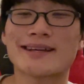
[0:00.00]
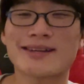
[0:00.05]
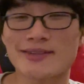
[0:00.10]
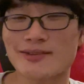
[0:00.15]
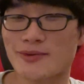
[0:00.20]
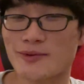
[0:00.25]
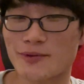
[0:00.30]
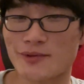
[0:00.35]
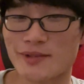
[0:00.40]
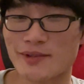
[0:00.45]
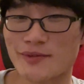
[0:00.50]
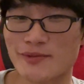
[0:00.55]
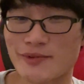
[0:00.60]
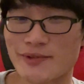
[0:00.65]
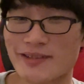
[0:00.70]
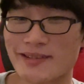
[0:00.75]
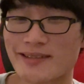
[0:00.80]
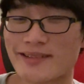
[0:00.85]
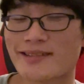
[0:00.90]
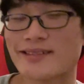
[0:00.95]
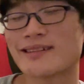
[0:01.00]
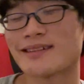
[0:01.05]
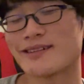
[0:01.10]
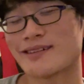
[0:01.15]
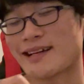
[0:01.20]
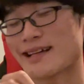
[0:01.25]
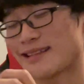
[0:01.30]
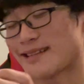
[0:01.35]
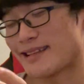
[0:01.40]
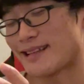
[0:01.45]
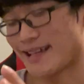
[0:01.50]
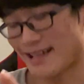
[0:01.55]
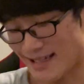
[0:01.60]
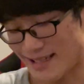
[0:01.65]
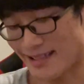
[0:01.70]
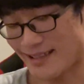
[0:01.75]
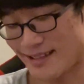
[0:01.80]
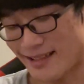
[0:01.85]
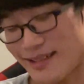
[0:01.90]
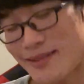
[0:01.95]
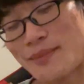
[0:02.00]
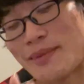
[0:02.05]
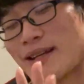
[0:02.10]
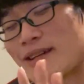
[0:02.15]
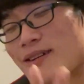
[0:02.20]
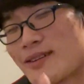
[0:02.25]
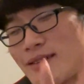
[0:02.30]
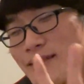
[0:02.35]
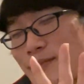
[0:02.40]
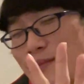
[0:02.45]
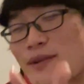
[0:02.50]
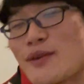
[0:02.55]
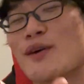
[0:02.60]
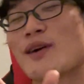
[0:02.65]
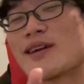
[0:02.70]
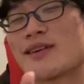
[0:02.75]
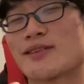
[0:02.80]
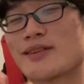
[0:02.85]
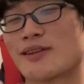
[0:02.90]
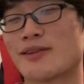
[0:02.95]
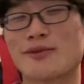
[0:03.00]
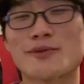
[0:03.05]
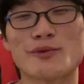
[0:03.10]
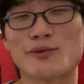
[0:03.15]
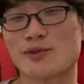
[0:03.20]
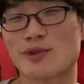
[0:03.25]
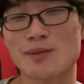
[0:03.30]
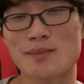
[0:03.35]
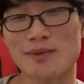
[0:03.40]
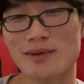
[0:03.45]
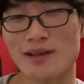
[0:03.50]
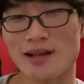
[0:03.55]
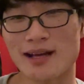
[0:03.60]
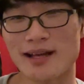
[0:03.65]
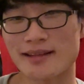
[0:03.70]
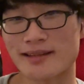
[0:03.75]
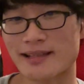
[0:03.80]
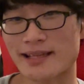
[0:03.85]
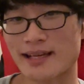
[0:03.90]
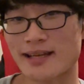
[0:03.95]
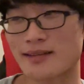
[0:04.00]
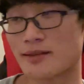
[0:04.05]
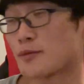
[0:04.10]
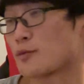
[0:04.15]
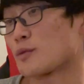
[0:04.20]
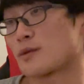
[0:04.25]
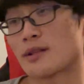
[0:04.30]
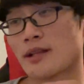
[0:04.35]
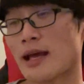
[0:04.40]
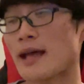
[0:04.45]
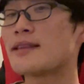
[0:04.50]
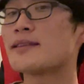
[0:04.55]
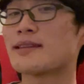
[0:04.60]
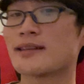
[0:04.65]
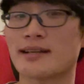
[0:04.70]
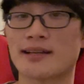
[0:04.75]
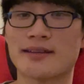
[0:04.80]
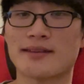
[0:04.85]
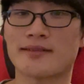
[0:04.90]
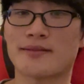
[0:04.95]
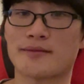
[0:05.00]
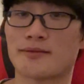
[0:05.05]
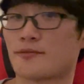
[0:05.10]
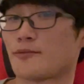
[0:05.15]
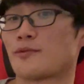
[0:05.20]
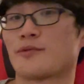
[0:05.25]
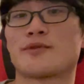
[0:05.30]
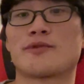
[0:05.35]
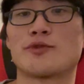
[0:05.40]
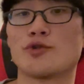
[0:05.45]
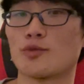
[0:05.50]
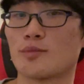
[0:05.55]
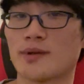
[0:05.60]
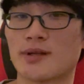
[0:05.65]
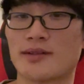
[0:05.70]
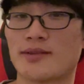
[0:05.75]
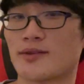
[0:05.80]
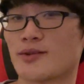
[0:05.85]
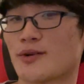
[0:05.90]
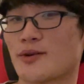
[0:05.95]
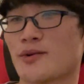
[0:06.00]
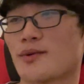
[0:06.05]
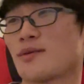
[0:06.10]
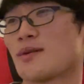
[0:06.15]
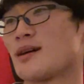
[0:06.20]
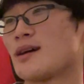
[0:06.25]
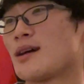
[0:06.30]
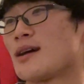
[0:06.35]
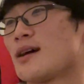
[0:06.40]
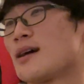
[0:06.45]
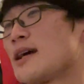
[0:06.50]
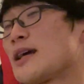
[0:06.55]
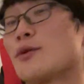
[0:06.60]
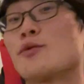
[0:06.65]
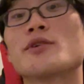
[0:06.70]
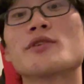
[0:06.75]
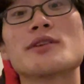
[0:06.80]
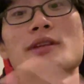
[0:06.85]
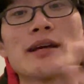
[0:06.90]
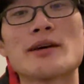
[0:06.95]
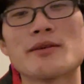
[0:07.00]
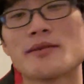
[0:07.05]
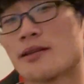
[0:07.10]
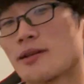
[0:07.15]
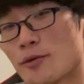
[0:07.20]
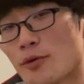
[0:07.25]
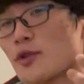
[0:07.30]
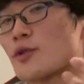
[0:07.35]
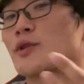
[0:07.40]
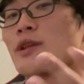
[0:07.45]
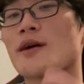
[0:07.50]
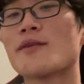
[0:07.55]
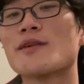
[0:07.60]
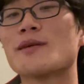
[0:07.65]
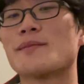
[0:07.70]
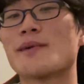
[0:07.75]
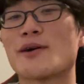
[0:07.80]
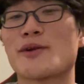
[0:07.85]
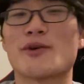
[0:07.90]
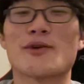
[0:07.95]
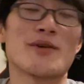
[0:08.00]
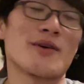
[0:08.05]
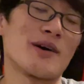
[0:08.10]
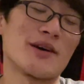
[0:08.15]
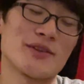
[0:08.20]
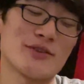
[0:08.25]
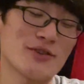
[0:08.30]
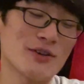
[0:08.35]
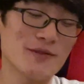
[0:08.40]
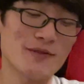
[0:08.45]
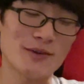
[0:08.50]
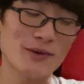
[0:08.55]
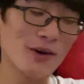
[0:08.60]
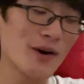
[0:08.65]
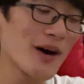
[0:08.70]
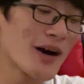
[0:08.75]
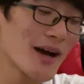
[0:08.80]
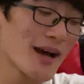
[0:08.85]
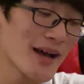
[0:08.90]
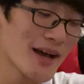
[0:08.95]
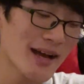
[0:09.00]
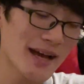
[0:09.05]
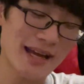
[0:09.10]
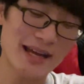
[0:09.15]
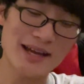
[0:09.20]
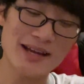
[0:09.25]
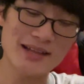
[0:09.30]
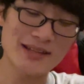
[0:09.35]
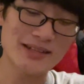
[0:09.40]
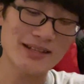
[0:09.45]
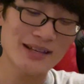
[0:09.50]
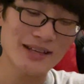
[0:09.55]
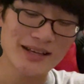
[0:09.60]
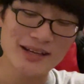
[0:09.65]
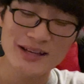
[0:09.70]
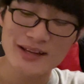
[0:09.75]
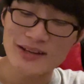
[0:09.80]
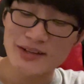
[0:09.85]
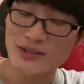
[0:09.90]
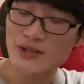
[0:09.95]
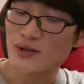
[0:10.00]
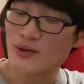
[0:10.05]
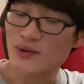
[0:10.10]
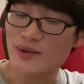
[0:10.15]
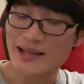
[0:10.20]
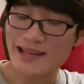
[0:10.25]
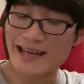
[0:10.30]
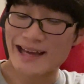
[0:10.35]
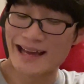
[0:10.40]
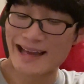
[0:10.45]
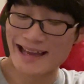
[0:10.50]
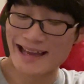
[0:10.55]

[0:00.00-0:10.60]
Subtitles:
EX score difference at the end, because BYHD screwed up a lot in the end. The ending was stupid, so it was definitely better on shuffle. And like